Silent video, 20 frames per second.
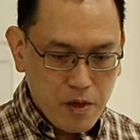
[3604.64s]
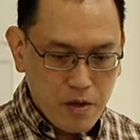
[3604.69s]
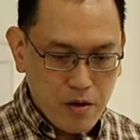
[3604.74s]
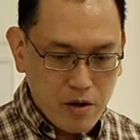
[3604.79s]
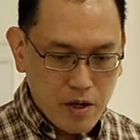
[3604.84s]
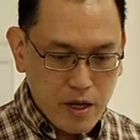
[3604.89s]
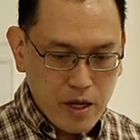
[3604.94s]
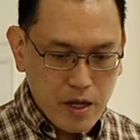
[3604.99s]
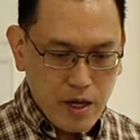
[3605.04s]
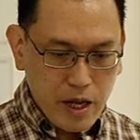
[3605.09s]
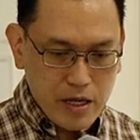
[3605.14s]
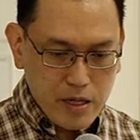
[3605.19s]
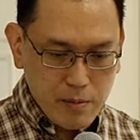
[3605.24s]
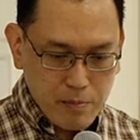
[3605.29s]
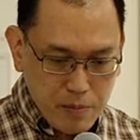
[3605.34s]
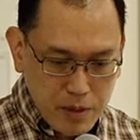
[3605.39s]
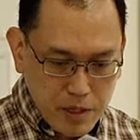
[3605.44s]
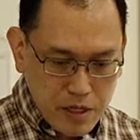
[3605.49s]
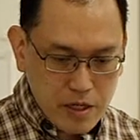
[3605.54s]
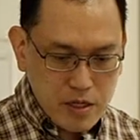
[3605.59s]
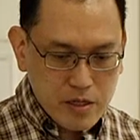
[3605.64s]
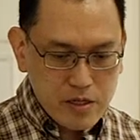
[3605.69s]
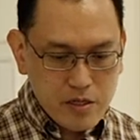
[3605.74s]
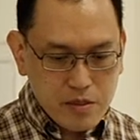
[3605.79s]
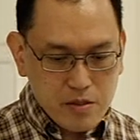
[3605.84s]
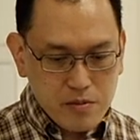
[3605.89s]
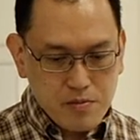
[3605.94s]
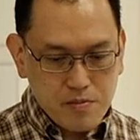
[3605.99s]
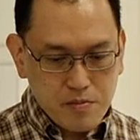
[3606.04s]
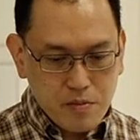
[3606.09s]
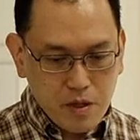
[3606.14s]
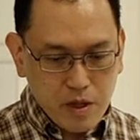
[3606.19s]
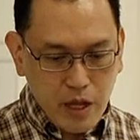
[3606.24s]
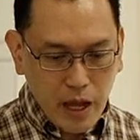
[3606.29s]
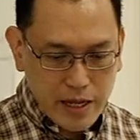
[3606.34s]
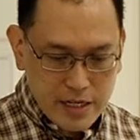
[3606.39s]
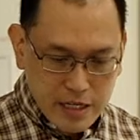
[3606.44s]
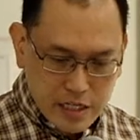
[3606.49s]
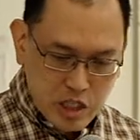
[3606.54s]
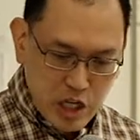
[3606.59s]
okay, and the beard,
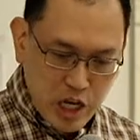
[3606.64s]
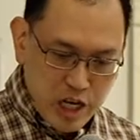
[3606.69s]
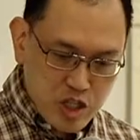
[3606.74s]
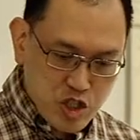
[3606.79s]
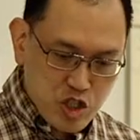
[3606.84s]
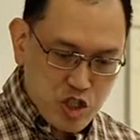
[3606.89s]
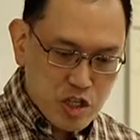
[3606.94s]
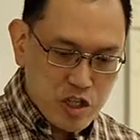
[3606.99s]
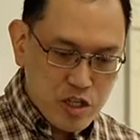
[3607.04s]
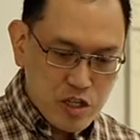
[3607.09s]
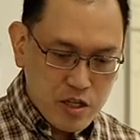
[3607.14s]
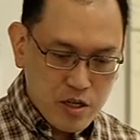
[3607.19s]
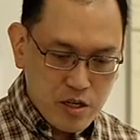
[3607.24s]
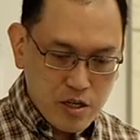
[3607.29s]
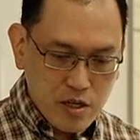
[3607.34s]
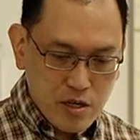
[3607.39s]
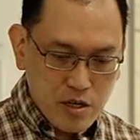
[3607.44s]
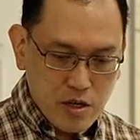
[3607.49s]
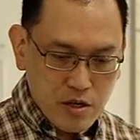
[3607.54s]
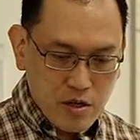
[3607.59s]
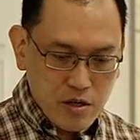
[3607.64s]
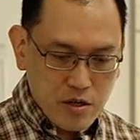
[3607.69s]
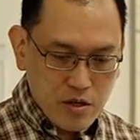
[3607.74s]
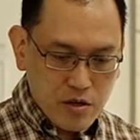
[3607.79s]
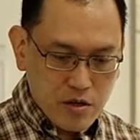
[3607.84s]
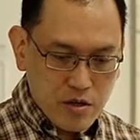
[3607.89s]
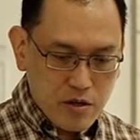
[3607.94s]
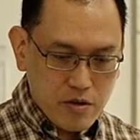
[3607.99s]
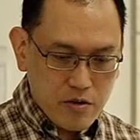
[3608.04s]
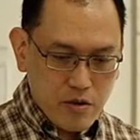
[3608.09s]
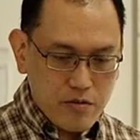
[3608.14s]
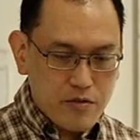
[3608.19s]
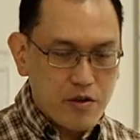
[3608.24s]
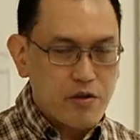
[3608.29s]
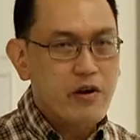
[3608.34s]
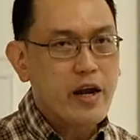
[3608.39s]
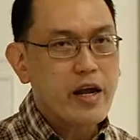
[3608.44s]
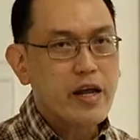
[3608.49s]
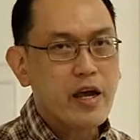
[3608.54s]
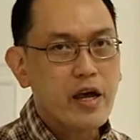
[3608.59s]
and the gesture of the
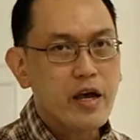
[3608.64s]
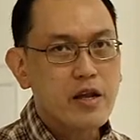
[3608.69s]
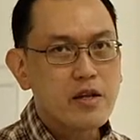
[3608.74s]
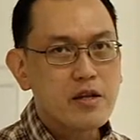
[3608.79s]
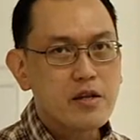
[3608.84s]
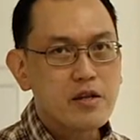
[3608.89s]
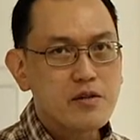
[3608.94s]
right hand,